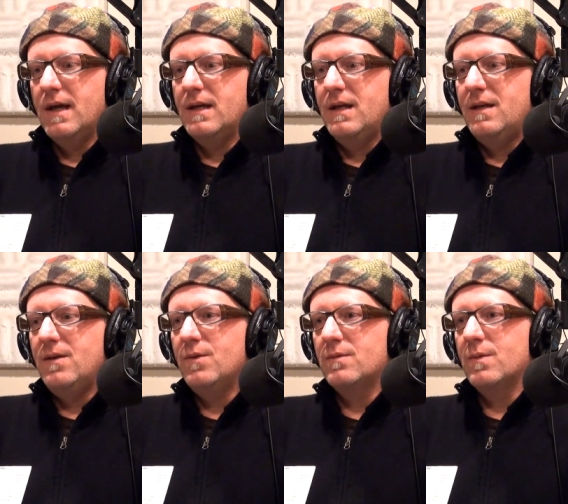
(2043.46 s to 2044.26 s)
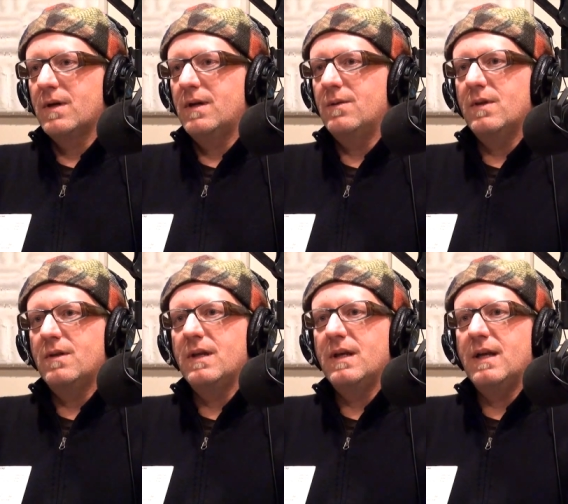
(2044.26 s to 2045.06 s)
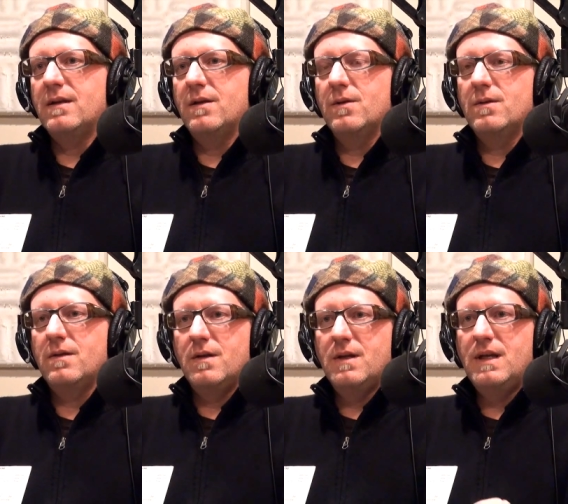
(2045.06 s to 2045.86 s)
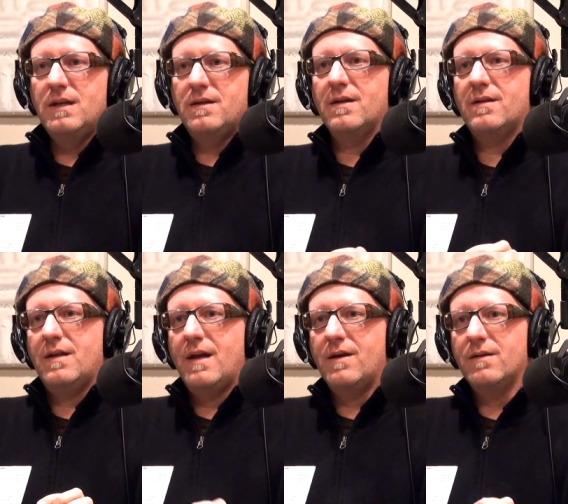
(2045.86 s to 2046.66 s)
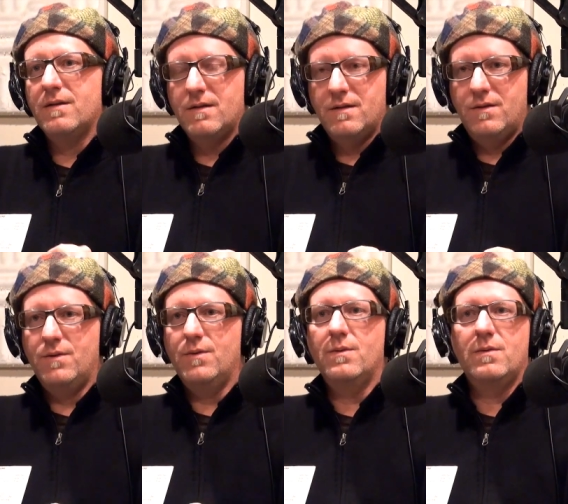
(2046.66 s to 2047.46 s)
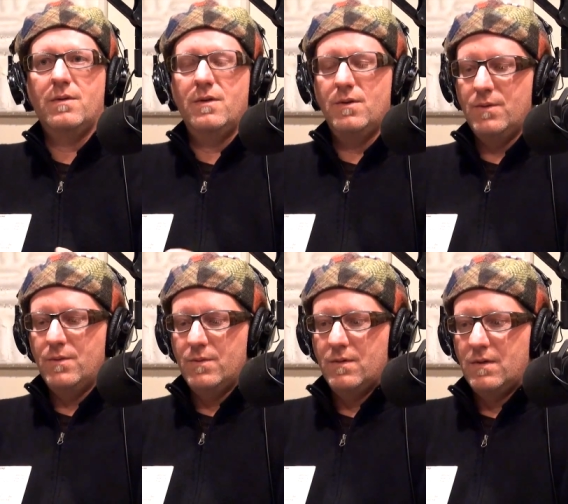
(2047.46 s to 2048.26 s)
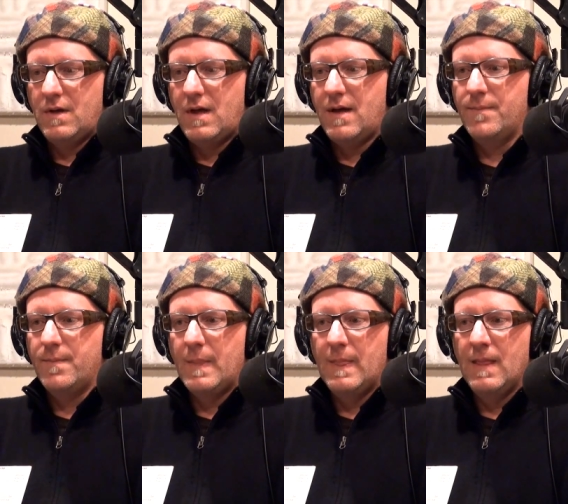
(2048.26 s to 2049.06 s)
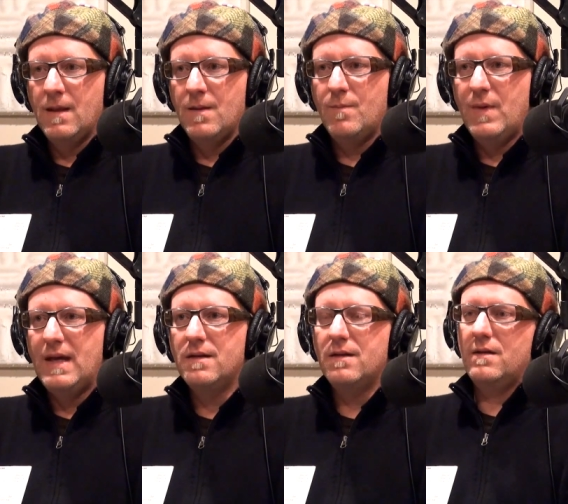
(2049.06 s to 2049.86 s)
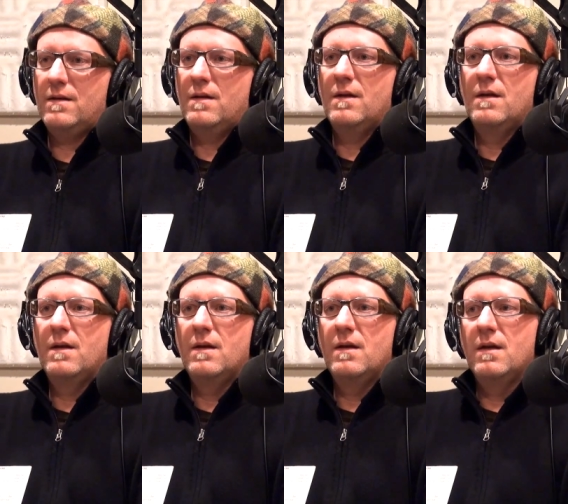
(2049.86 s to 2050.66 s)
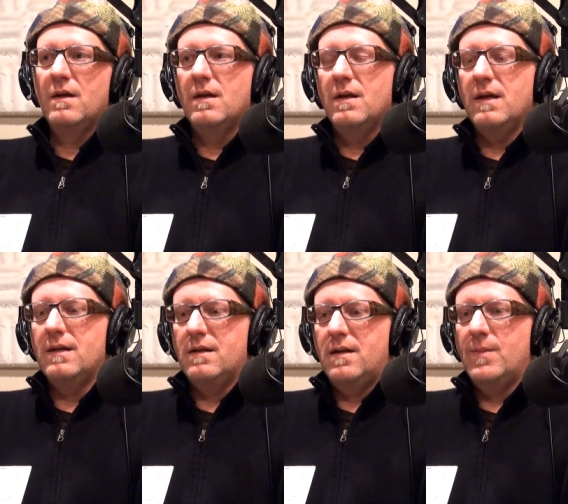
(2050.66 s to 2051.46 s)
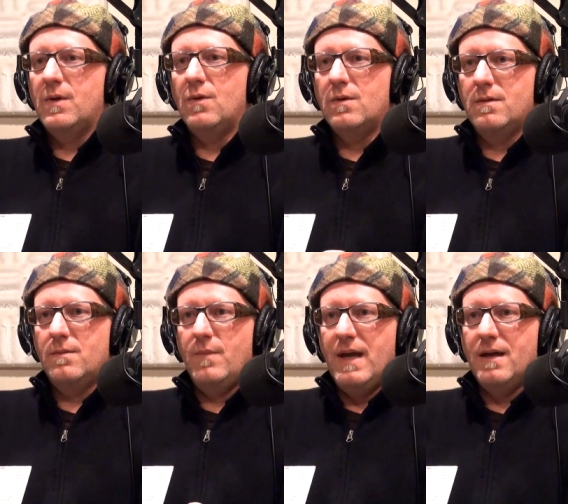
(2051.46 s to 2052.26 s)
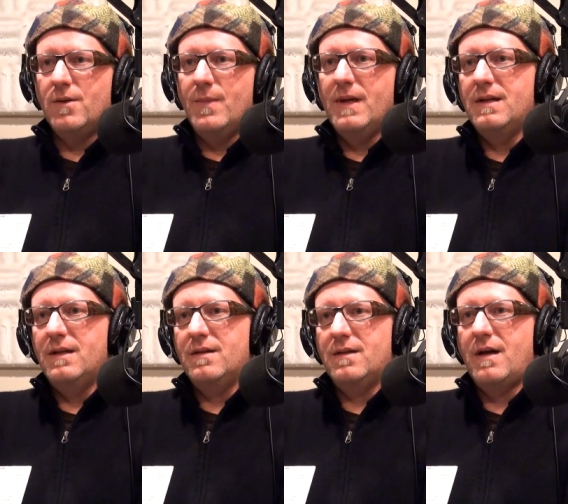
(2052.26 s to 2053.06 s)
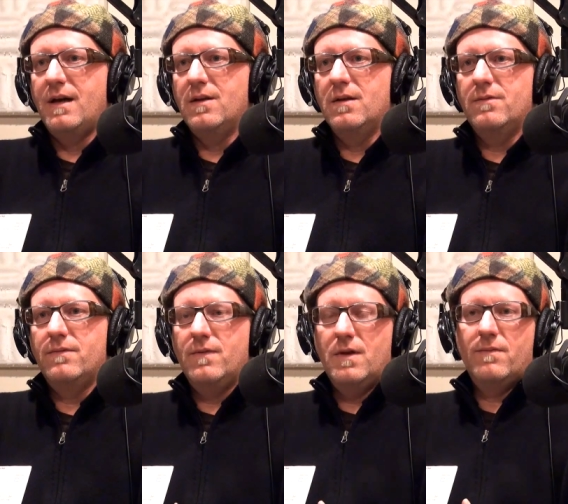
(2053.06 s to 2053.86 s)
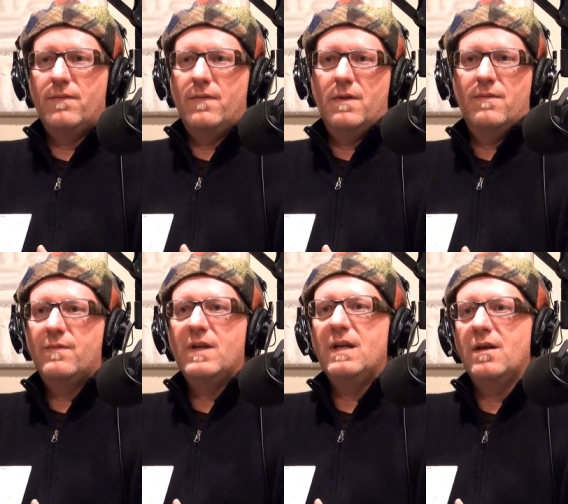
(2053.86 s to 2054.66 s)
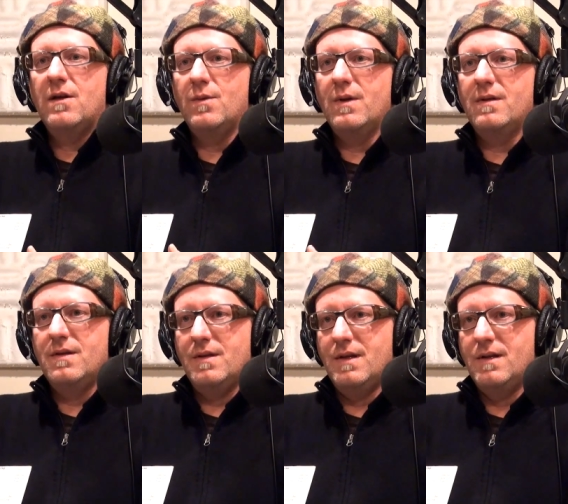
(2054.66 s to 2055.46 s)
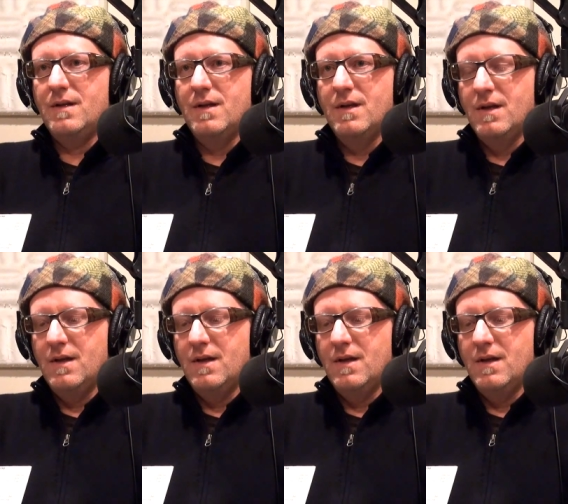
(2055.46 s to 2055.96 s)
and he was working with Leonetto to teach us how to to to um, paint in the typical panel painting style of, of 1500s, and